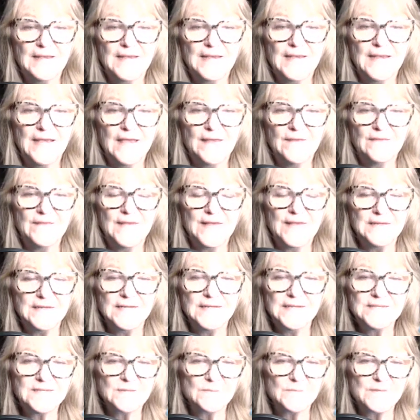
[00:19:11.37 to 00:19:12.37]
and they
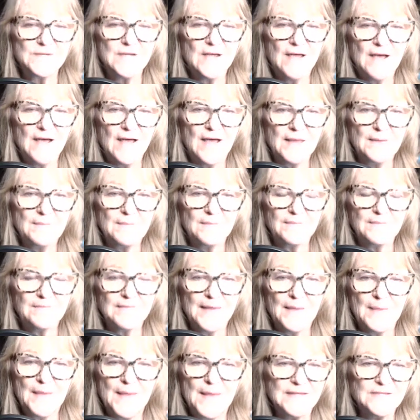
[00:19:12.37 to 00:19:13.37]
need some time.
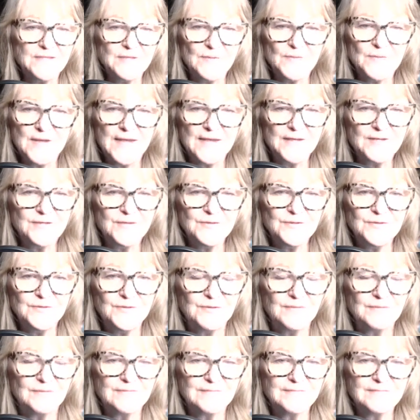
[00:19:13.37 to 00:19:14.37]
And that's okay
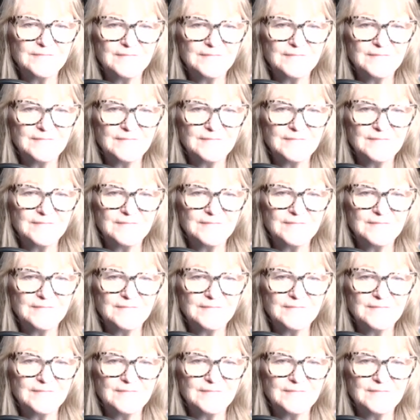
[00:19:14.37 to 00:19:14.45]
too.